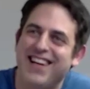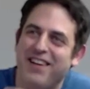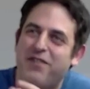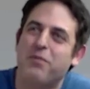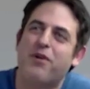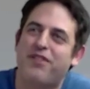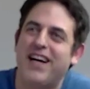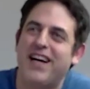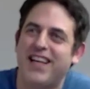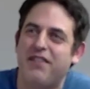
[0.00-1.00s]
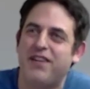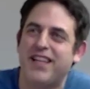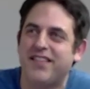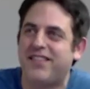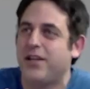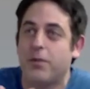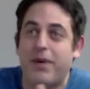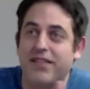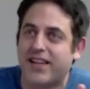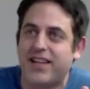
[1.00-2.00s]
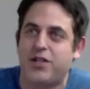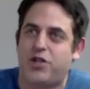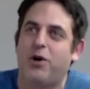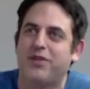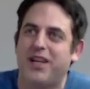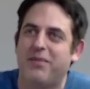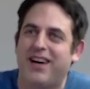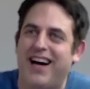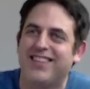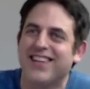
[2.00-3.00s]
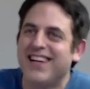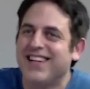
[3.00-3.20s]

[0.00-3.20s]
If you provide evidence and you basically show them, right?